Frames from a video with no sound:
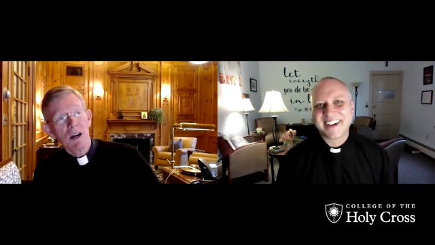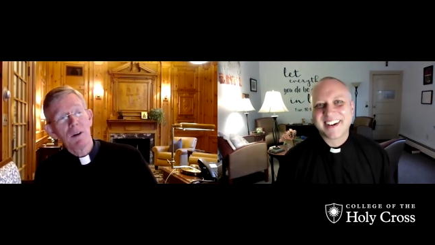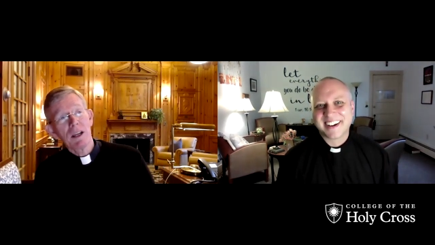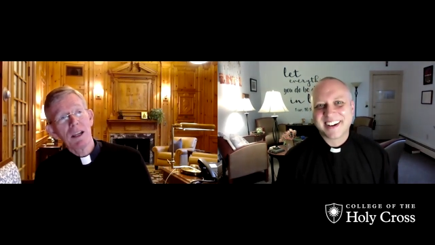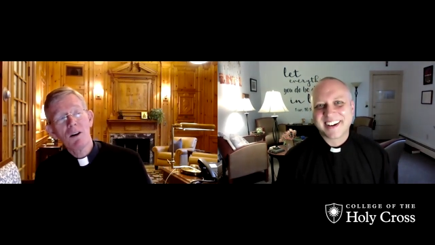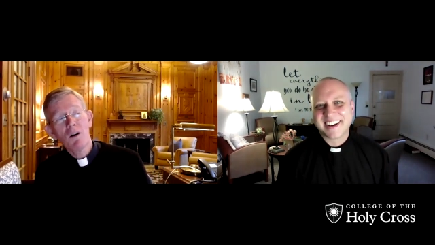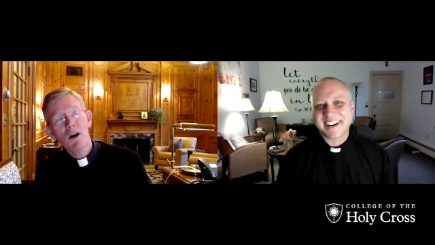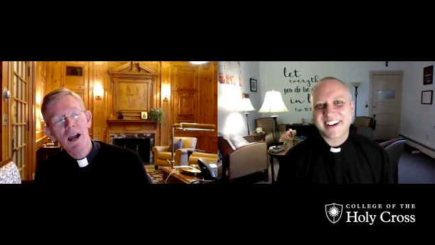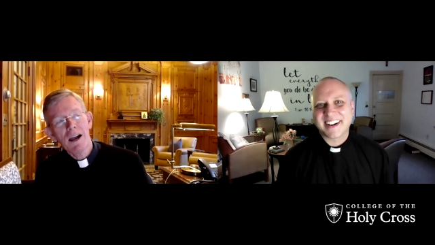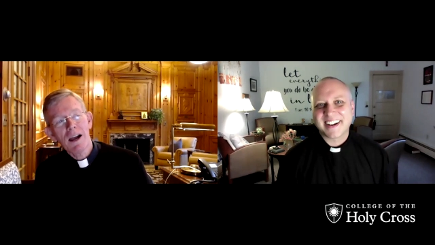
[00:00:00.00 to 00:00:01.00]
Speaker 1: Oh, you know,
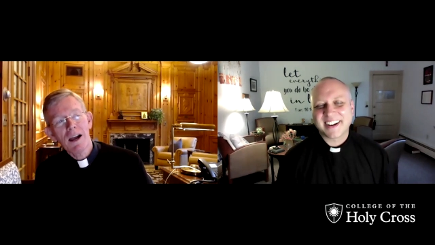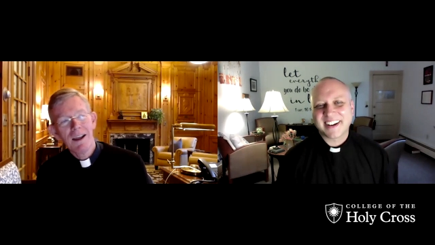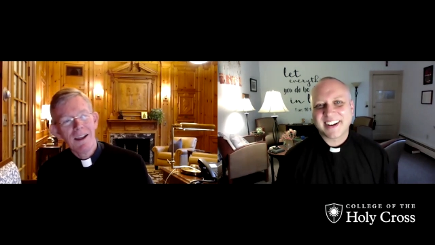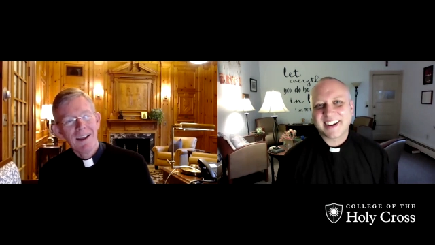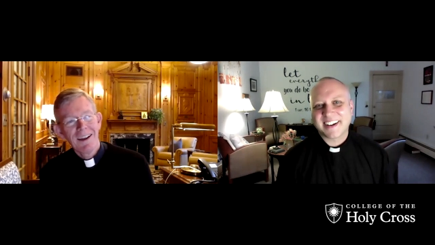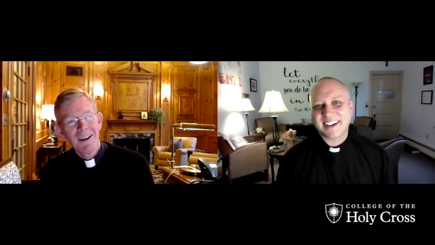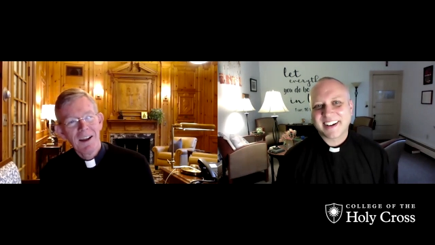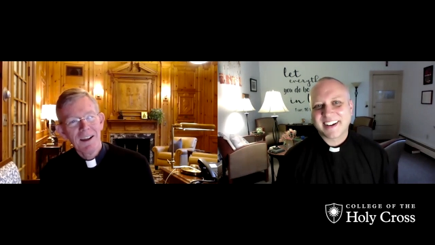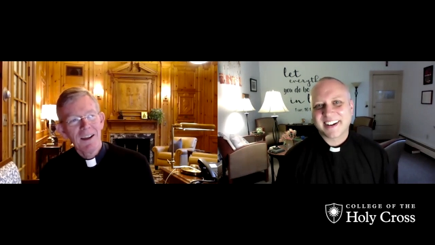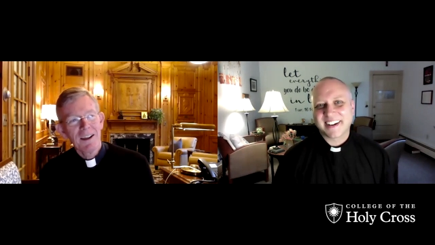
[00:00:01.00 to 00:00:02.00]
I, I
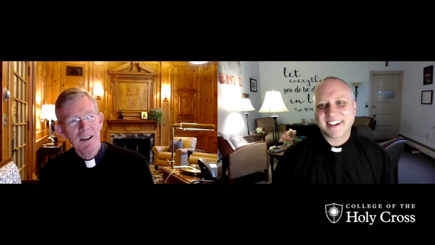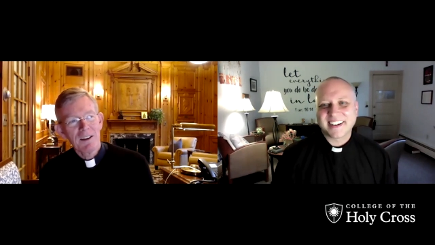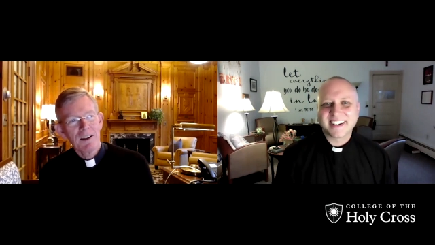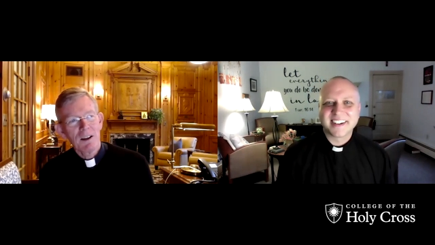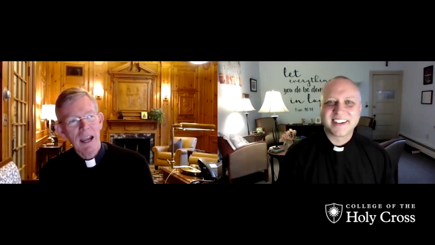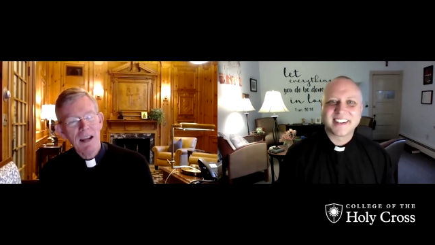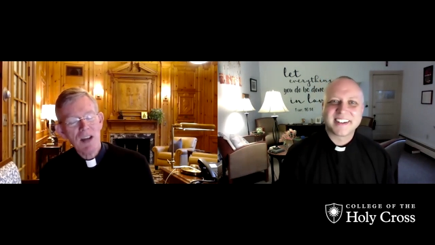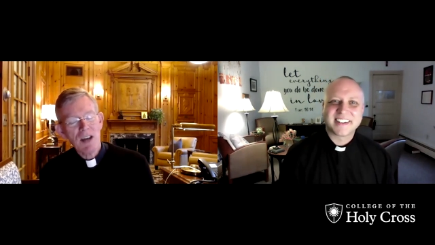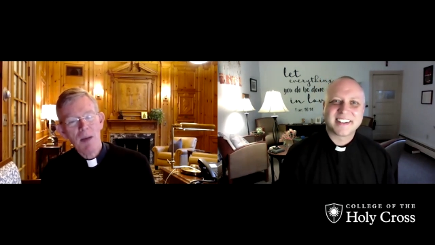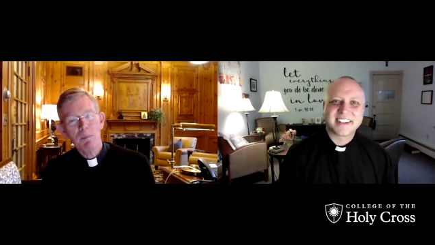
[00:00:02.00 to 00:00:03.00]
it, age
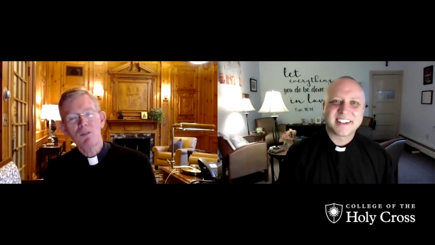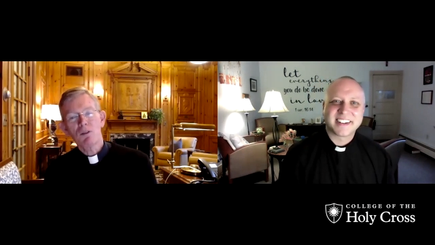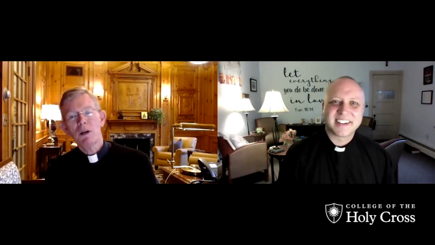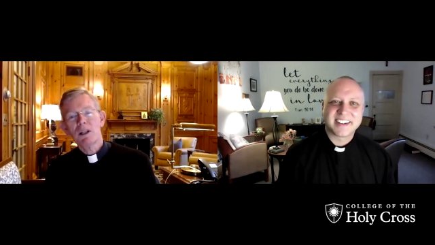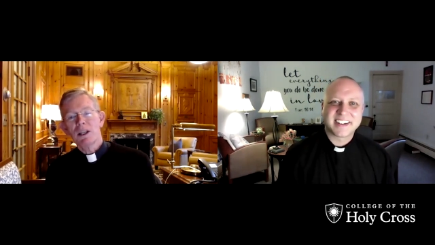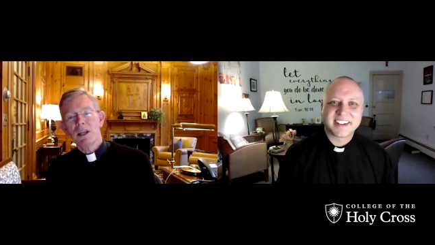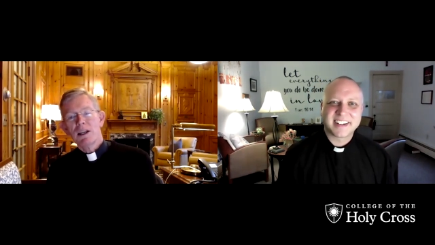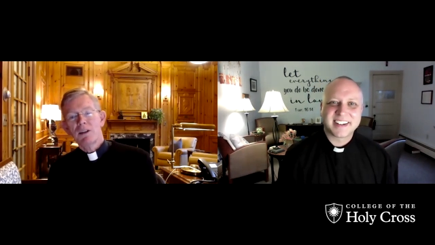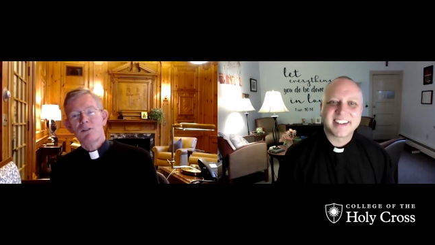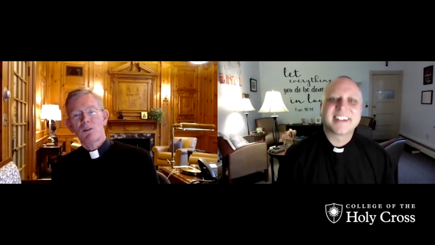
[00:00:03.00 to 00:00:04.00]
happens quickly.
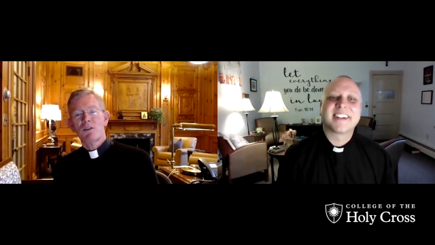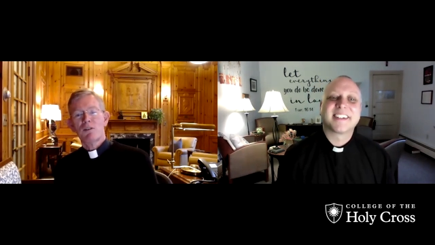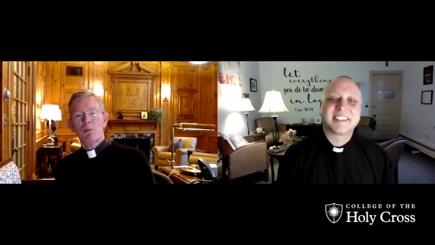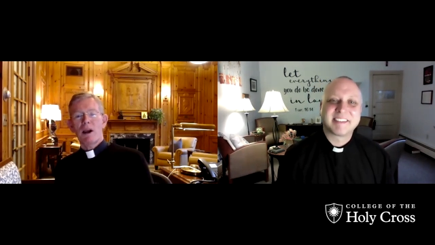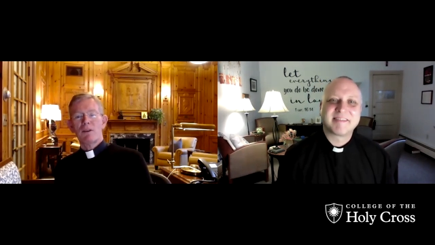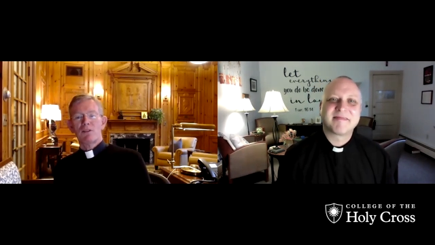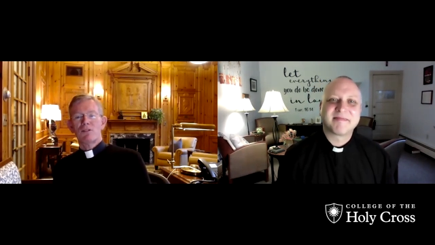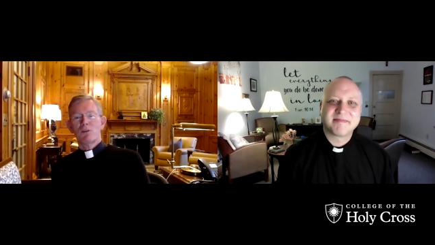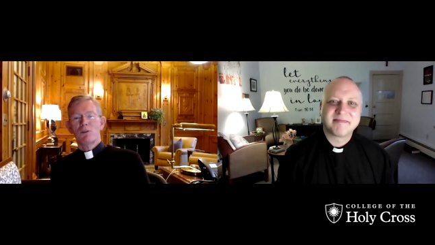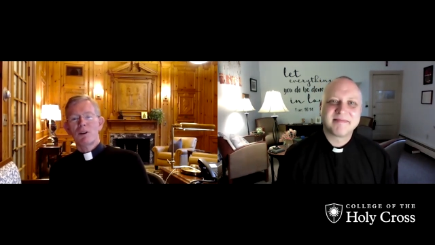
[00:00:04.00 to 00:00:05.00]
It sort of surprises
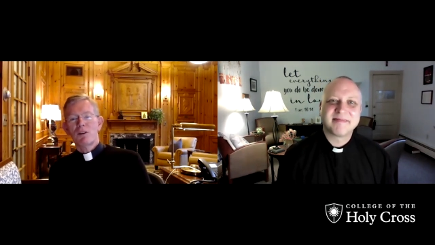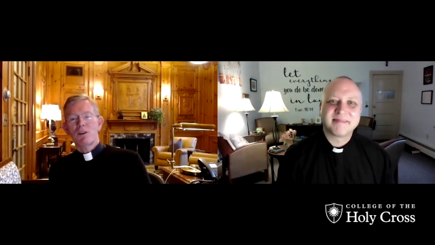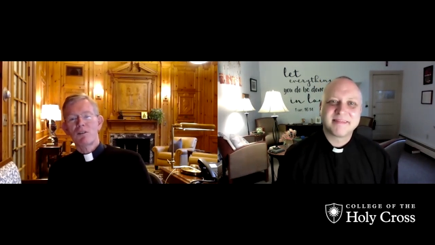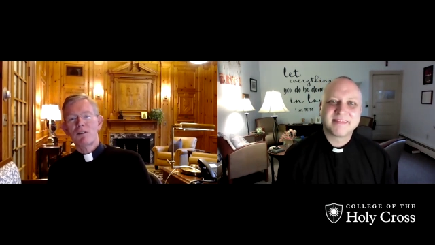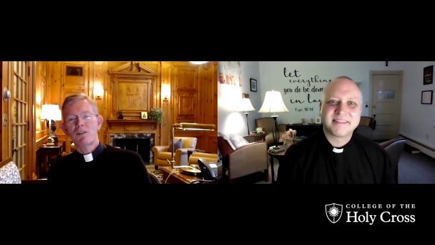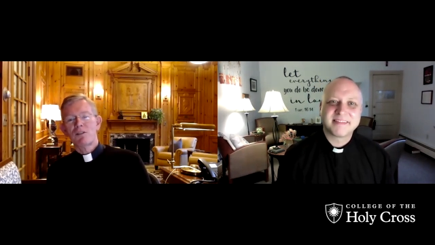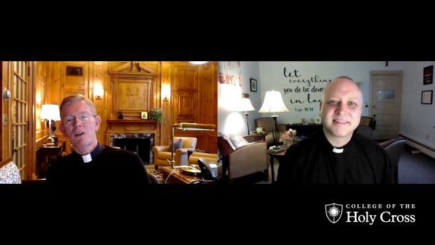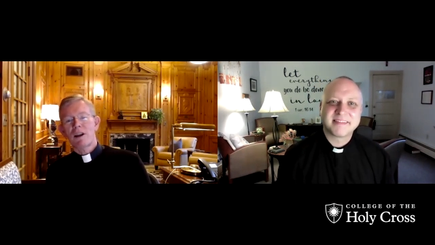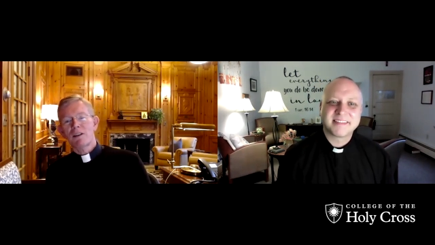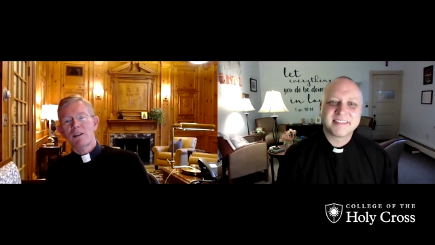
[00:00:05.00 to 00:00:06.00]
you. You know, you, you just
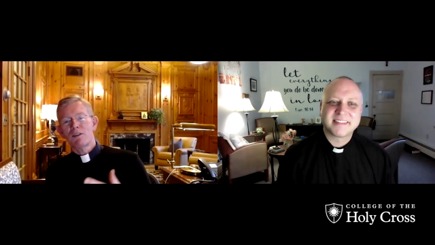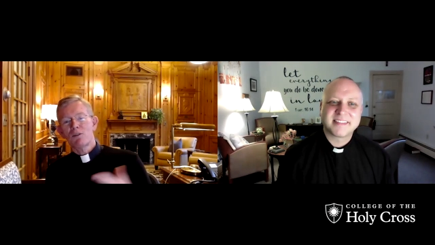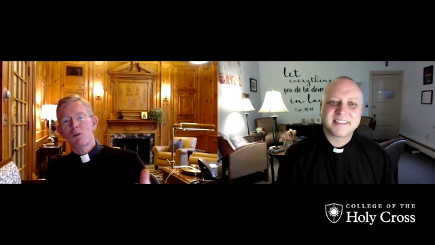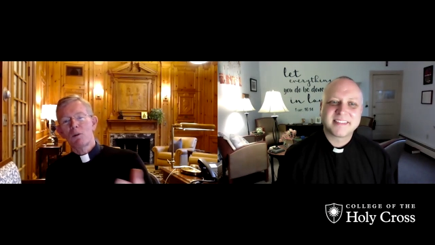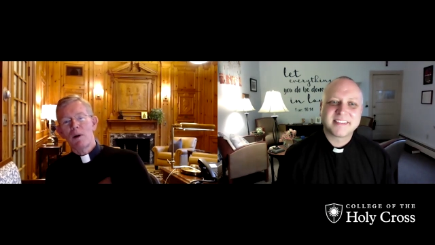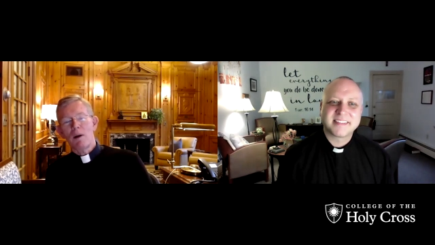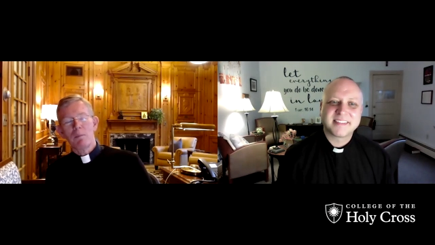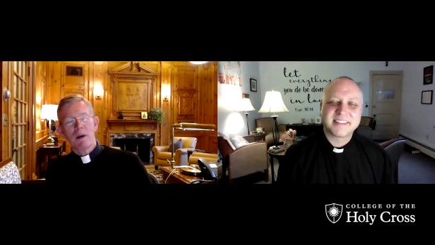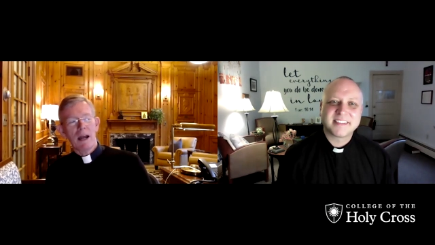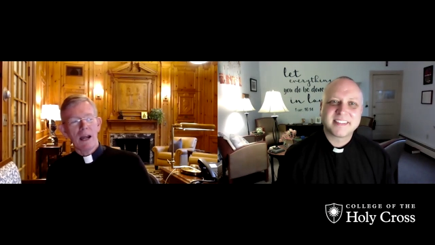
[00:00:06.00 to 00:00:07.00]
kind of things creep up.
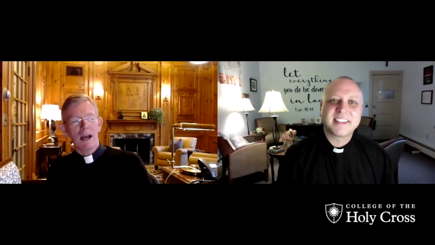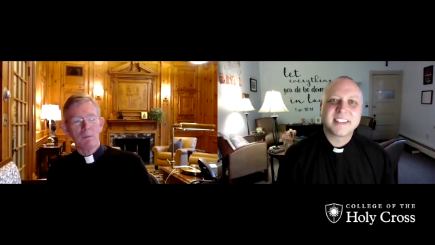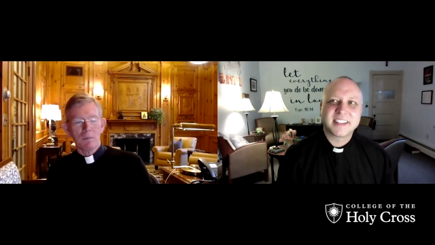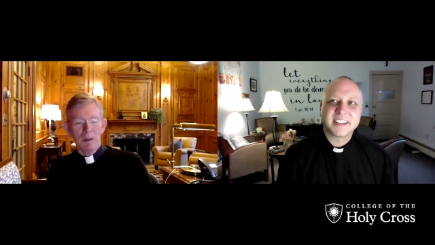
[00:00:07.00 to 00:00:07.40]
I, I'm